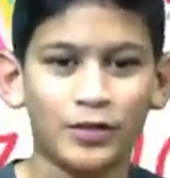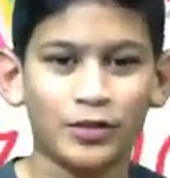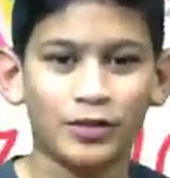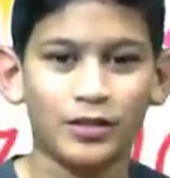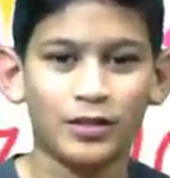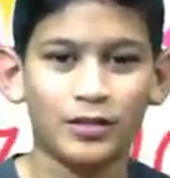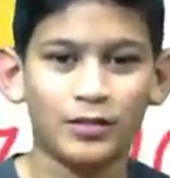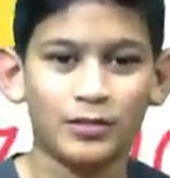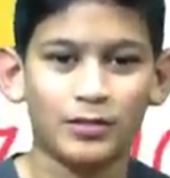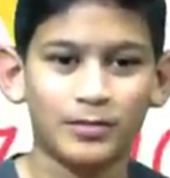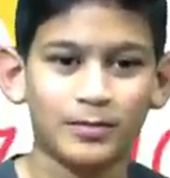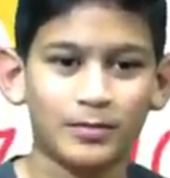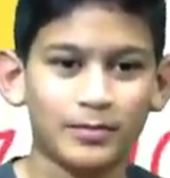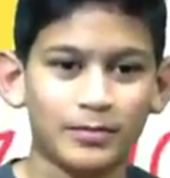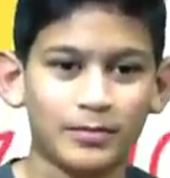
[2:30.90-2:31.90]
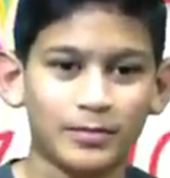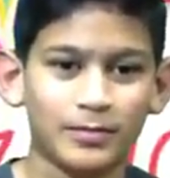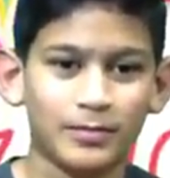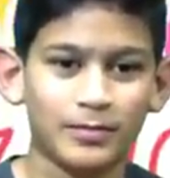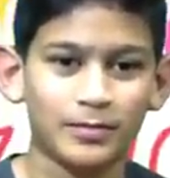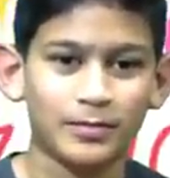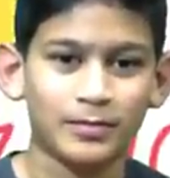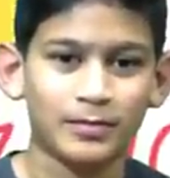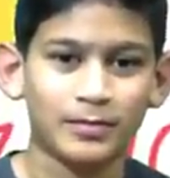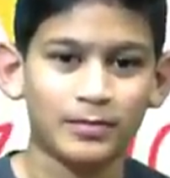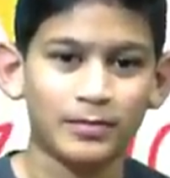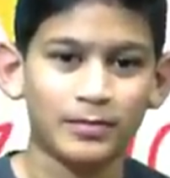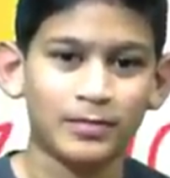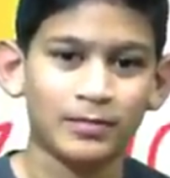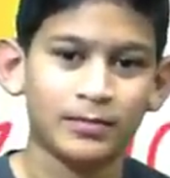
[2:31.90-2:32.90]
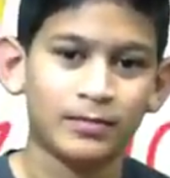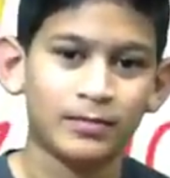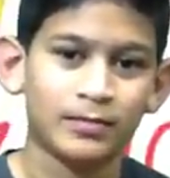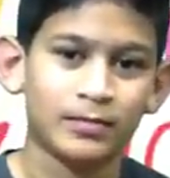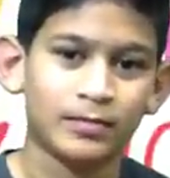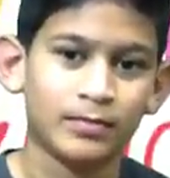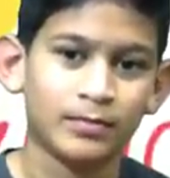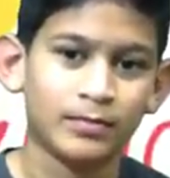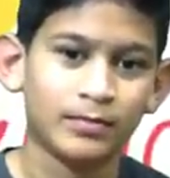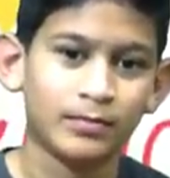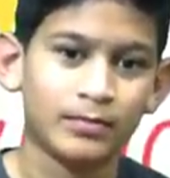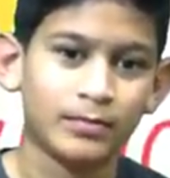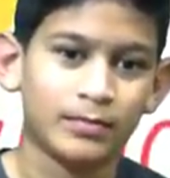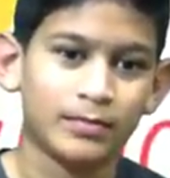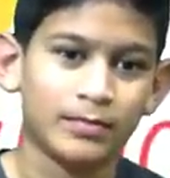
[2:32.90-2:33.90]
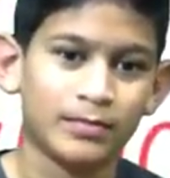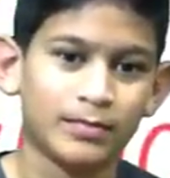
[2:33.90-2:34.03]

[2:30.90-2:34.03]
(not speaking)